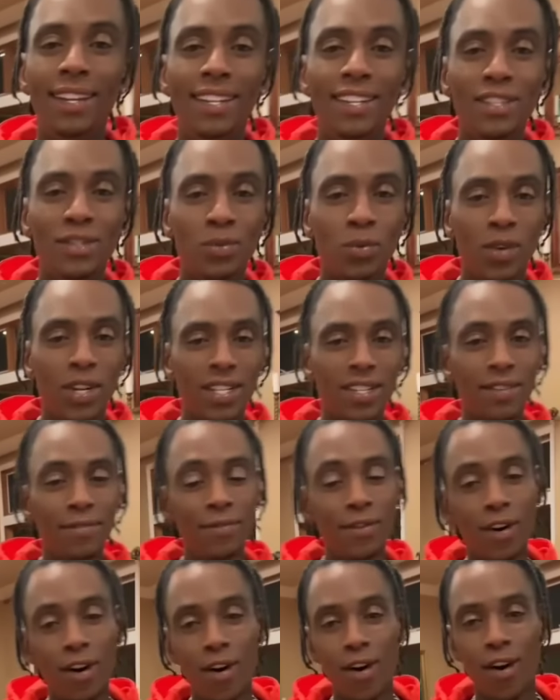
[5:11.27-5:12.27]
you be the
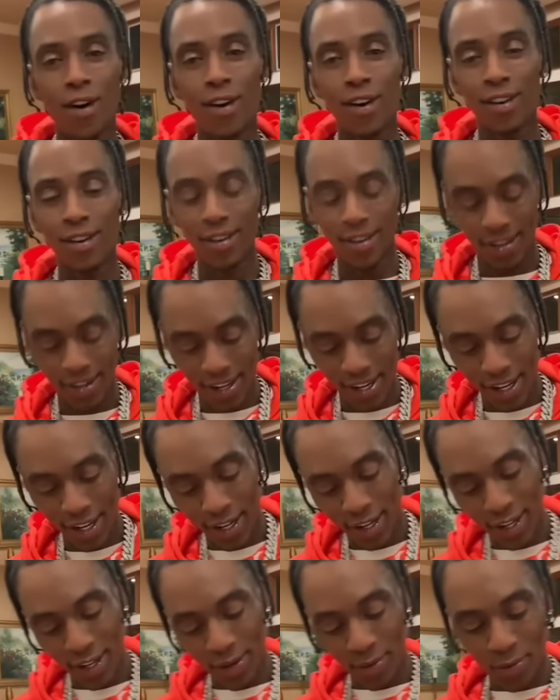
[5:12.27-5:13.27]
judge, but I'm
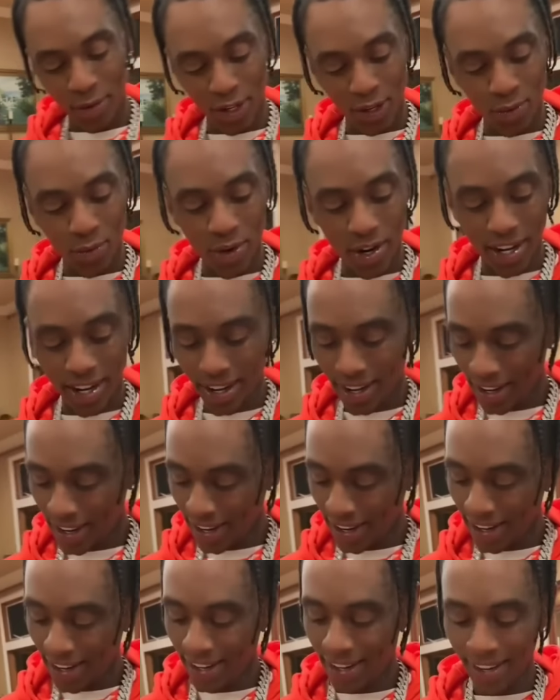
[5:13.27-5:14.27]
leaning towards the
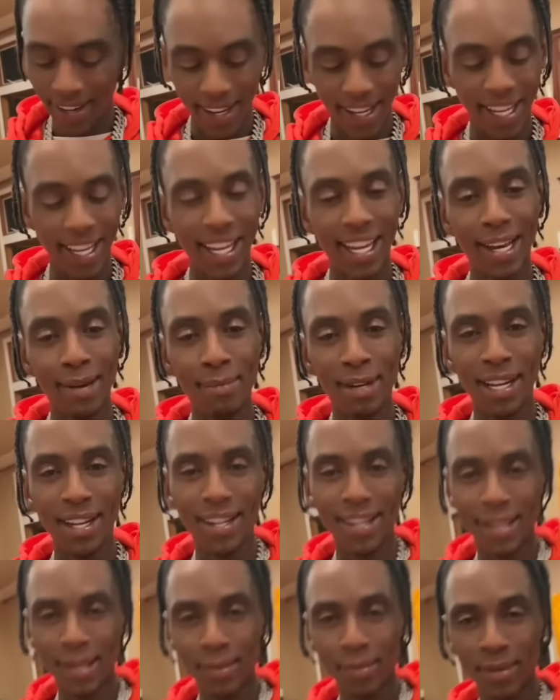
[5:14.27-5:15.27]
latter.
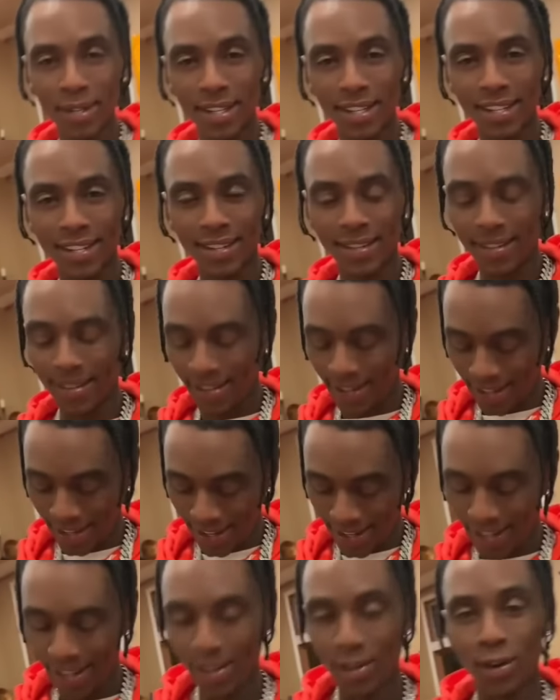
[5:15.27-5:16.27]
And it is not just
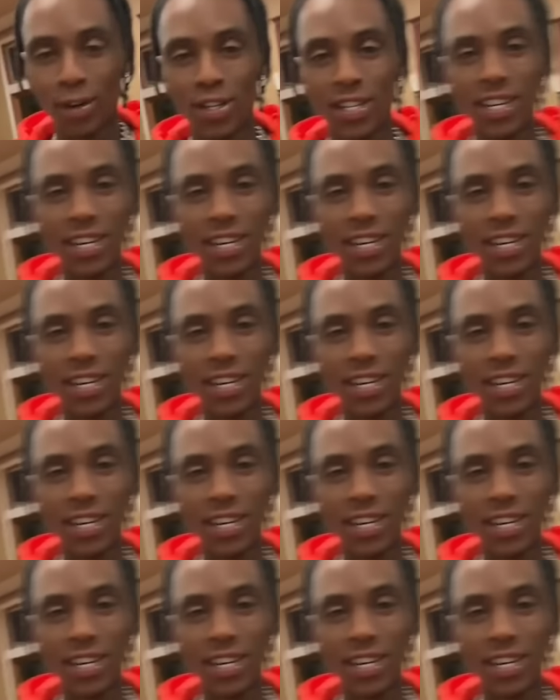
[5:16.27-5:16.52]
that,